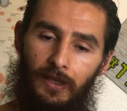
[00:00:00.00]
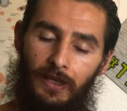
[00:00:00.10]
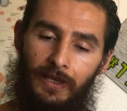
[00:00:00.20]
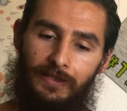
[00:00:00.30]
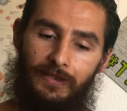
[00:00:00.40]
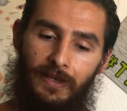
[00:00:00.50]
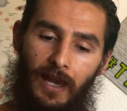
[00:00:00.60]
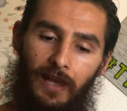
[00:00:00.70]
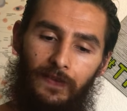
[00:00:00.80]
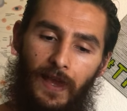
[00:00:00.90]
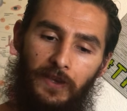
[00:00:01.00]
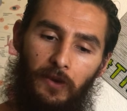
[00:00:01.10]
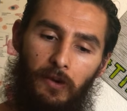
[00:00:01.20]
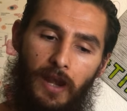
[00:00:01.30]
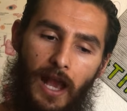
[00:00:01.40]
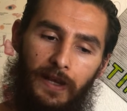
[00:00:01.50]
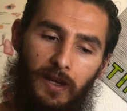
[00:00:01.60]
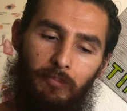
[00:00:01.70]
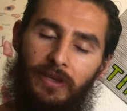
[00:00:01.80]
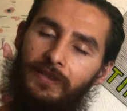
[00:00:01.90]
it's not like you're not going
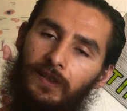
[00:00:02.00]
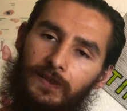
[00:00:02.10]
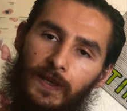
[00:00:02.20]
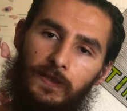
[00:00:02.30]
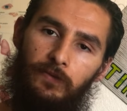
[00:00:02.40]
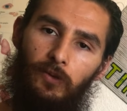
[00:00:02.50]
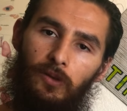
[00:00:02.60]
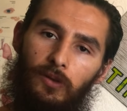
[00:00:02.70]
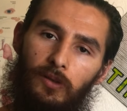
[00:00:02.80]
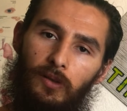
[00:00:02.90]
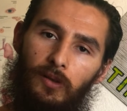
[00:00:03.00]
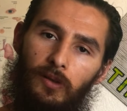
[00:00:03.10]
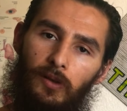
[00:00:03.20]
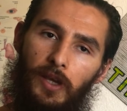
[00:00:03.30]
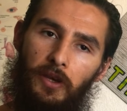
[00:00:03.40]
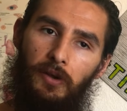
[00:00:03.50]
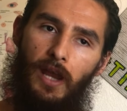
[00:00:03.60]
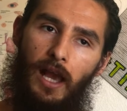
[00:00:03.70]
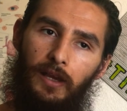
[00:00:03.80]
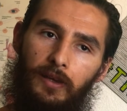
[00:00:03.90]
to be successful and you're
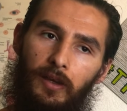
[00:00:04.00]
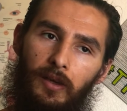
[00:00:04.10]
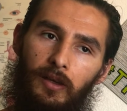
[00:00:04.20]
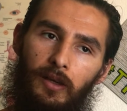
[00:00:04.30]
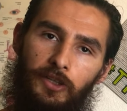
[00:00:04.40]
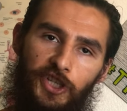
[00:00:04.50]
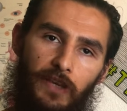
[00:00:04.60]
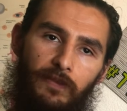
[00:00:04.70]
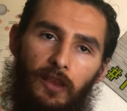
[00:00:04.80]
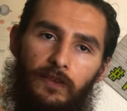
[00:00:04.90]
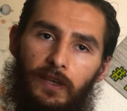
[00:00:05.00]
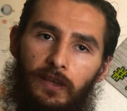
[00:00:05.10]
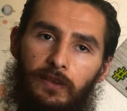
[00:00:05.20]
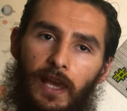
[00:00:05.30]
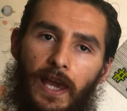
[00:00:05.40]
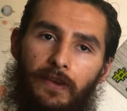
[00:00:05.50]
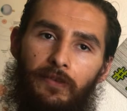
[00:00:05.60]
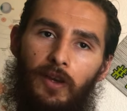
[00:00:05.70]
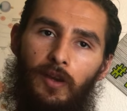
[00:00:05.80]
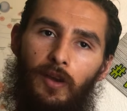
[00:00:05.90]
not going to achieve anything in life,
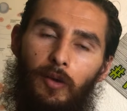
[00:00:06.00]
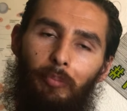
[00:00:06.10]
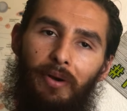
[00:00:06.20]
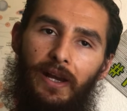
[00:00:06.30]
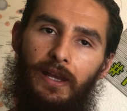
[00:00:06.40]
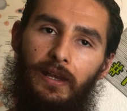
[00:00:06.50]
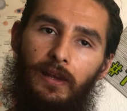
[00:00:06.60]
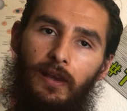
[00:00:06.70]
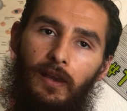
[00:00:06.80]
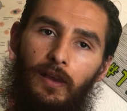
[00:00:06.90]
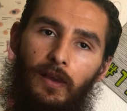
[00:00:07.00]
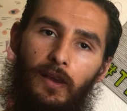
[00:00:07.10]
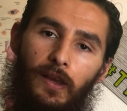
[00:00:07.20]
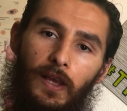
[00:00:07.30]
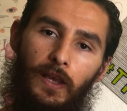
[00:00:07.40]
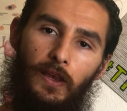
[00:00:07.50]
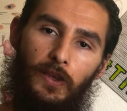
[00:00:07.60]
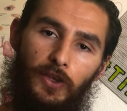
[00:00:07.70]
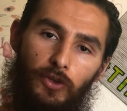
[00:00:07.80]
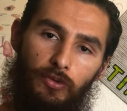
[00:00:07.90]
but
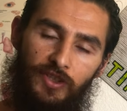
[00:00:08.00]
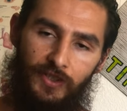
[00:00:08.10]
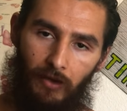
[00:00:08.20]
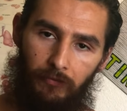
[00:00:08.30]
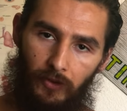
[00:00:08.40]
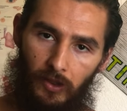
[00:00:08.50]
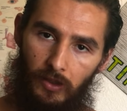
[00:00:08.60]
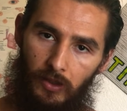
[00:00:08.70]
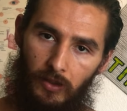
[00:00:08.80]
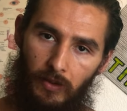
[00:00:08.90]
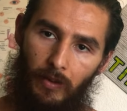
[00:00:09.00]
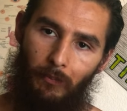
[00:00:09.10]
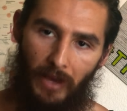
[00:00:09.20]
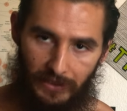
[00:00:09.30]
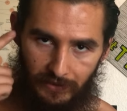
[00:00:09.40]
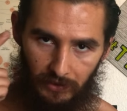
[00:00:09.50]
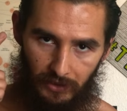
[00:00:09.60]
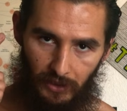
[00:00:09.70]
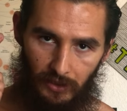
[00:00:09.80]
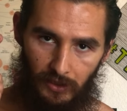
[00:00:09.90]
you suffer mentally.